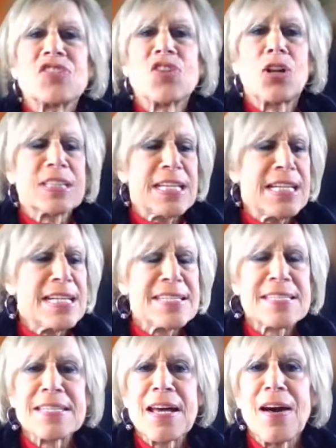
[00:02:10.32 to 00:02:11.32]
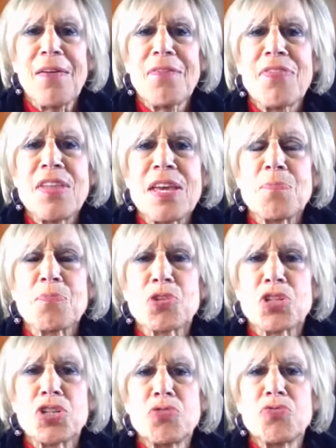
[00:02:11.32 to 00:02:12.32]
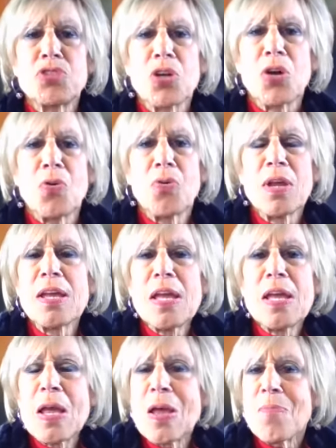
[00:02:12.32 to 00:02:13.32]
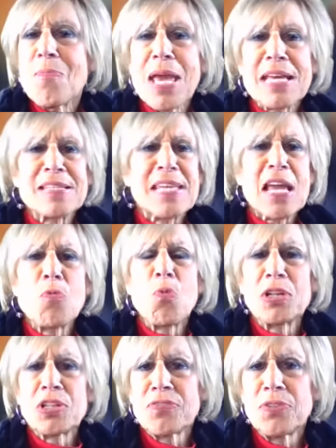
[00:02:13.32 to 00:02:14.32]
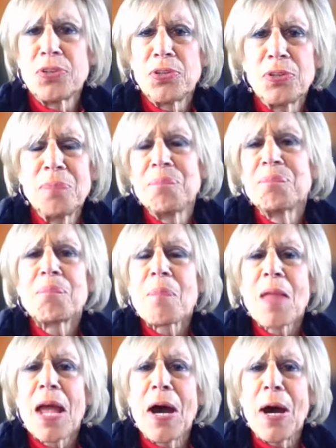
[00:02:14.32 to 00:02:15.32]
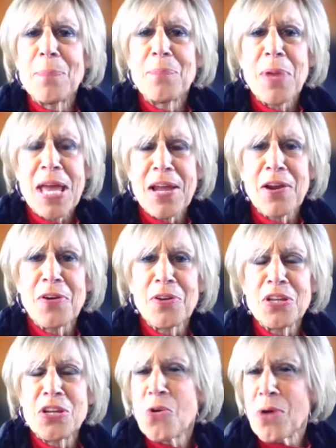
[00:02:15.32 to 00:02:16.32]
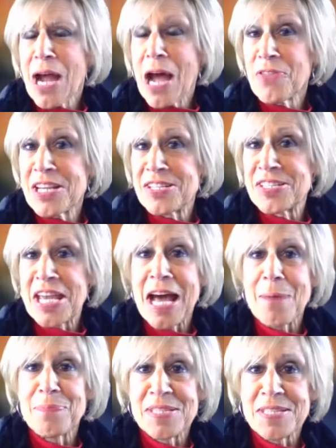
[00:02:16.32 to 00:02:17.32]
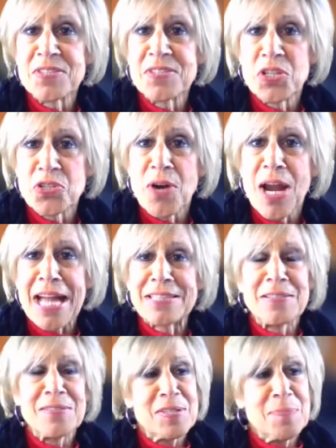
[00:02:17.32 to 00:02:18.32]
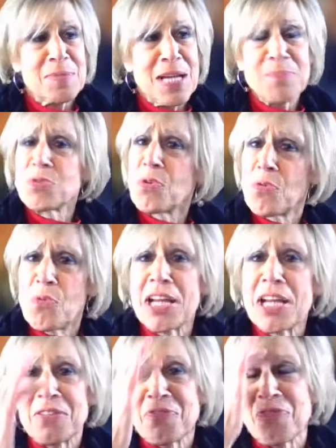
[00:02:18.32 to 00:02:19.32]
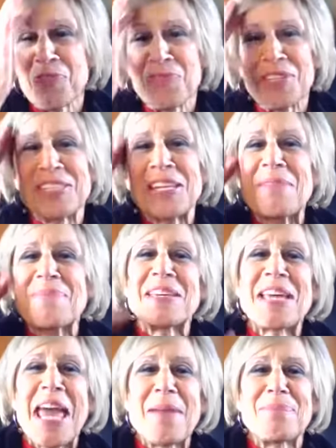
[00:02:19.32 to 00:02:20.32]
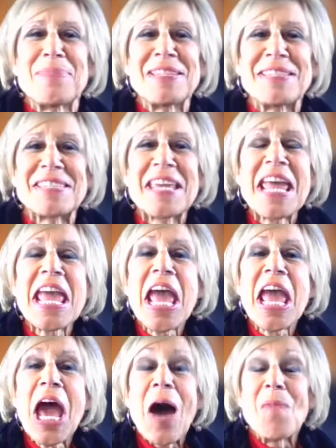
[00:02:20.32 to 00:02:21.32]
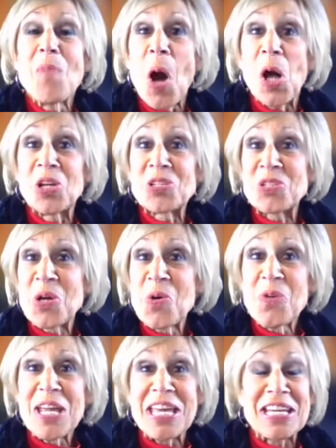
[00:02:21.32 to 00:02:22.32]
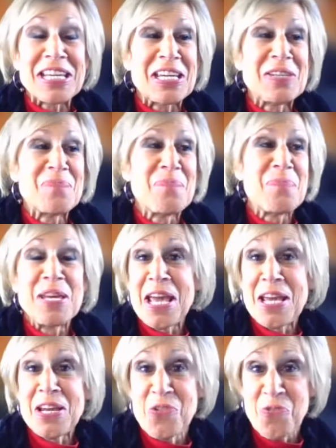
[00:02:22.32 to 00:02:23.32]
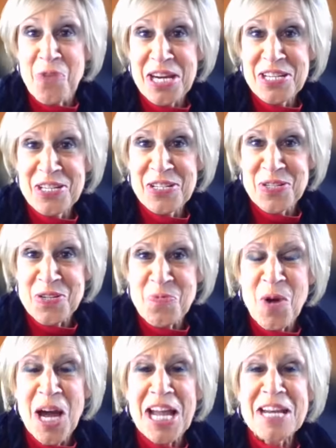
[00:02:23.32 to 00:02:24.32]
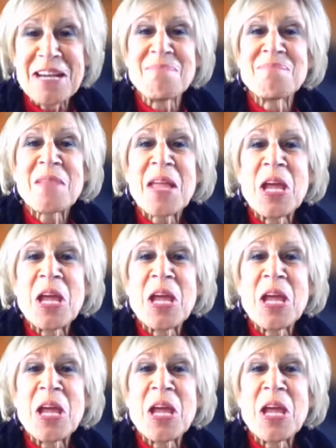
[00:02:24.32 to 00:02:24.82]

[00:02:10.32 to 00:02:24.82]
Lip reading: the saltiness of the prosciutto makes a wonderful pair. You know how they say opposites attract. Sometimes with wine and food, the same thing happens. Also, it can be a great dessert wine.